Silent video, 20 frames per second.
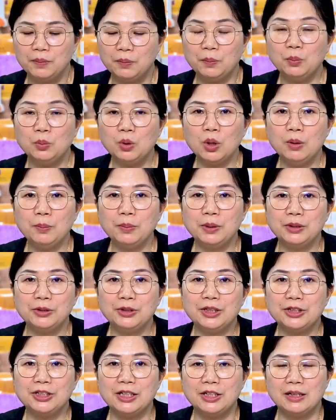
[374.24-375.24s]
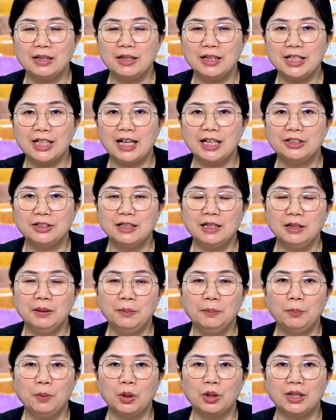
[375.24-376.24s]
Warp knitted elastic
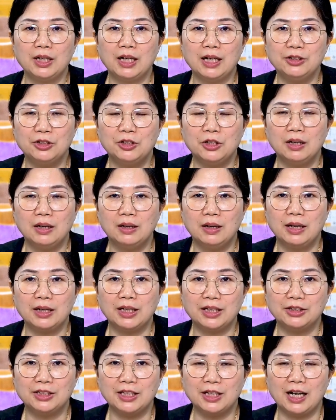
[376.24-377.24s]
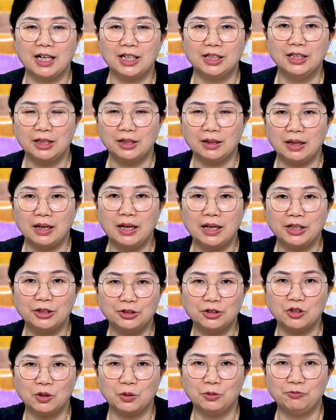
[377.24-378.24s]
polyester interlining
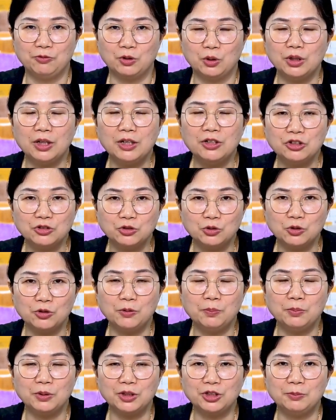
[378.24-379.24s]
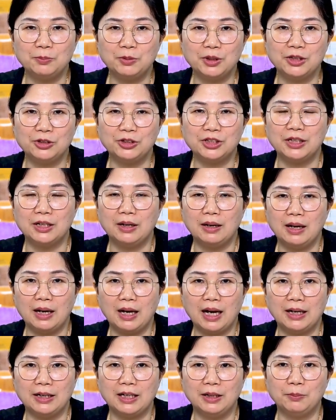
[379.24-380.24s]
is known for its good
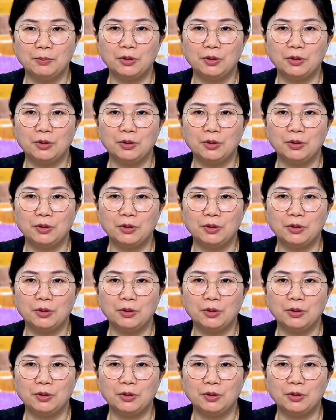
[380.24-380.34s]
breathability, and it